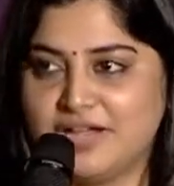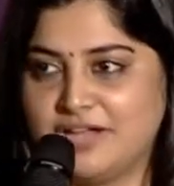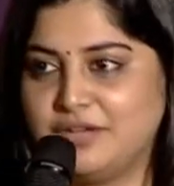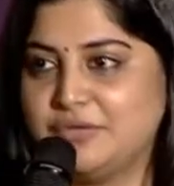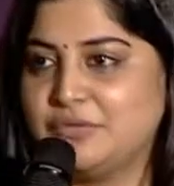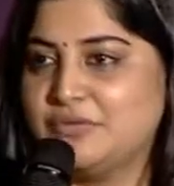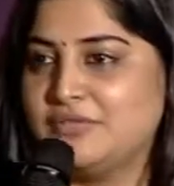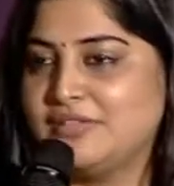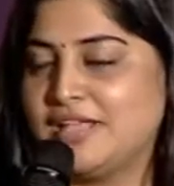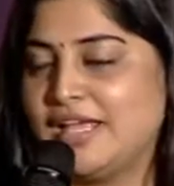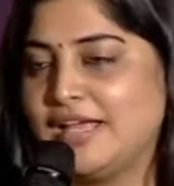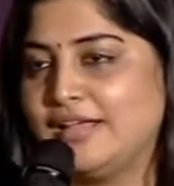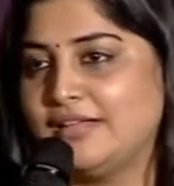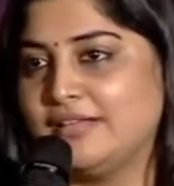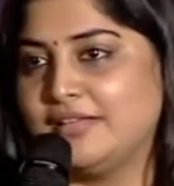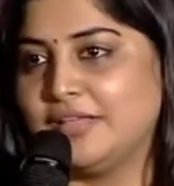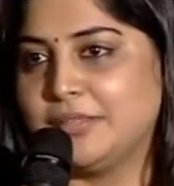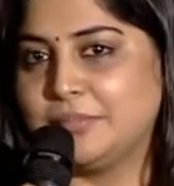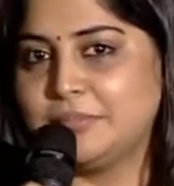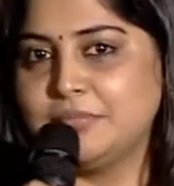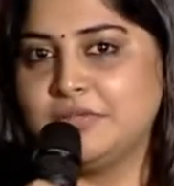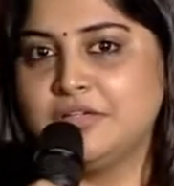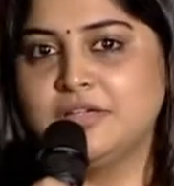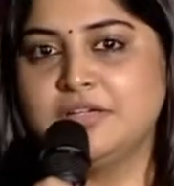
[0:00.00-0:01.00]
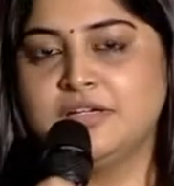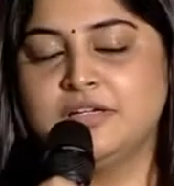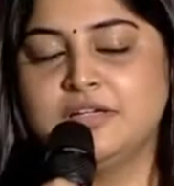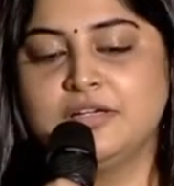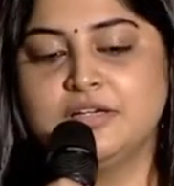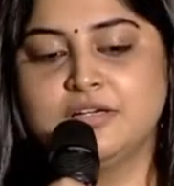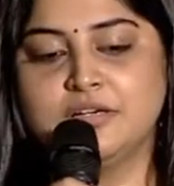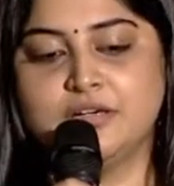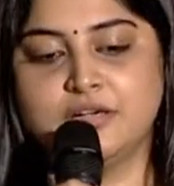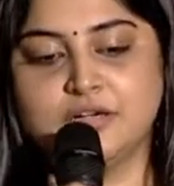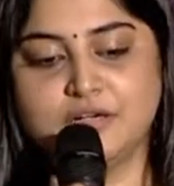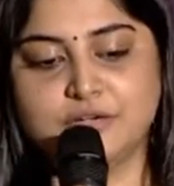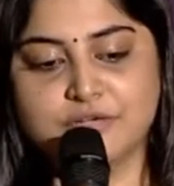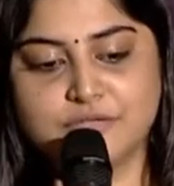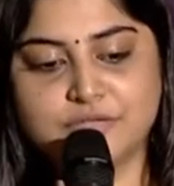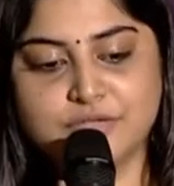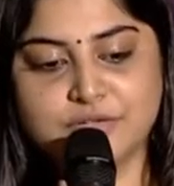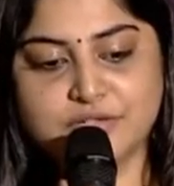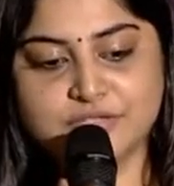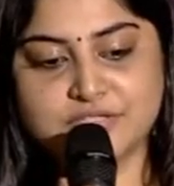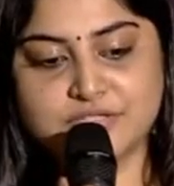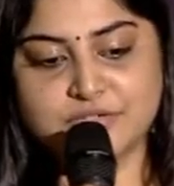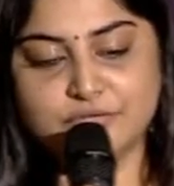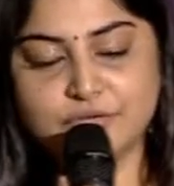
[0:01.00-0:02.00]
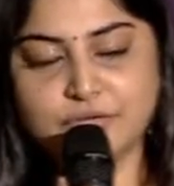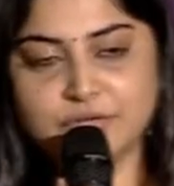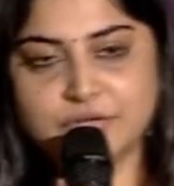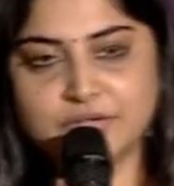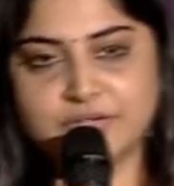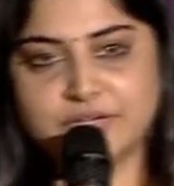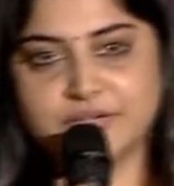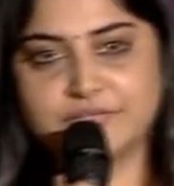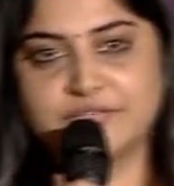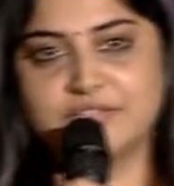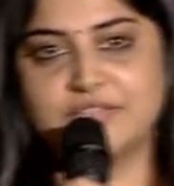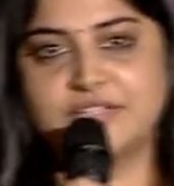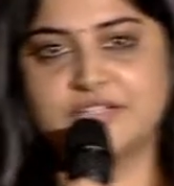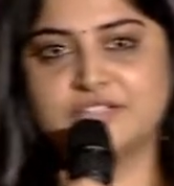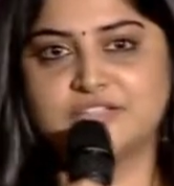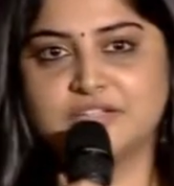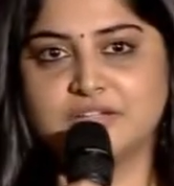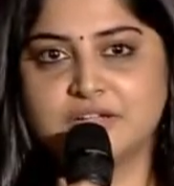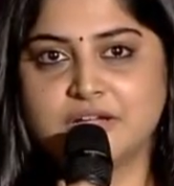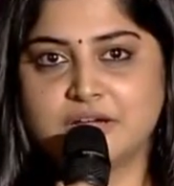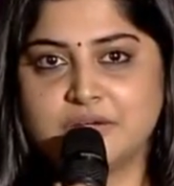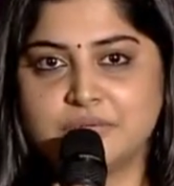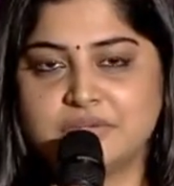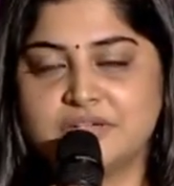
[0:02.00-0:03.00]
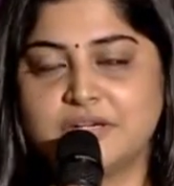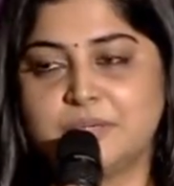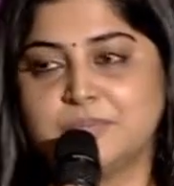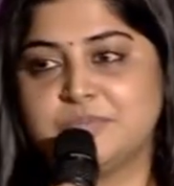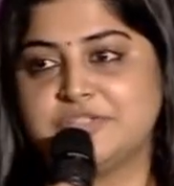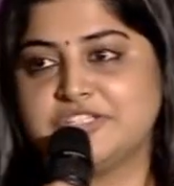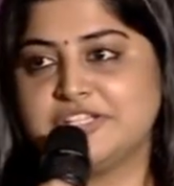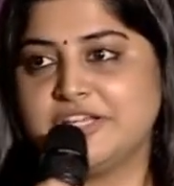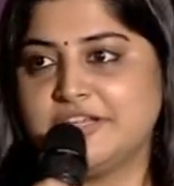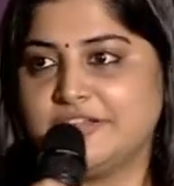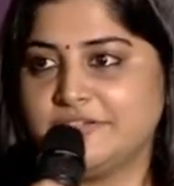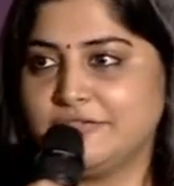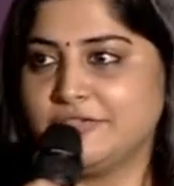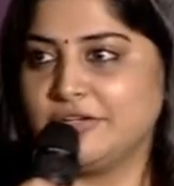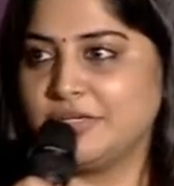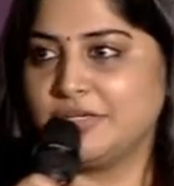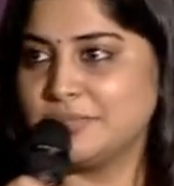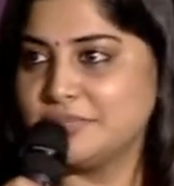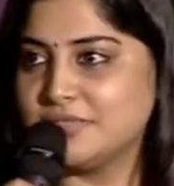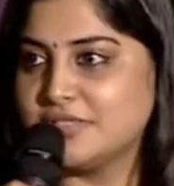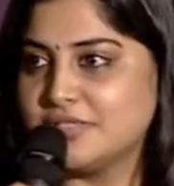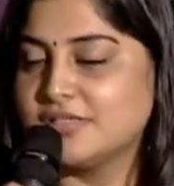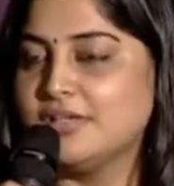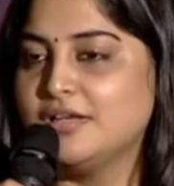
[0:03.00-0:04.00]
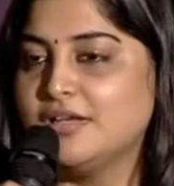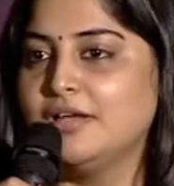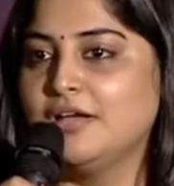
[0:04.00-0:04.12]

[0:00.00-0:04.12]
like to thank them. First of all, Raviteja Garu and Abhishek Films.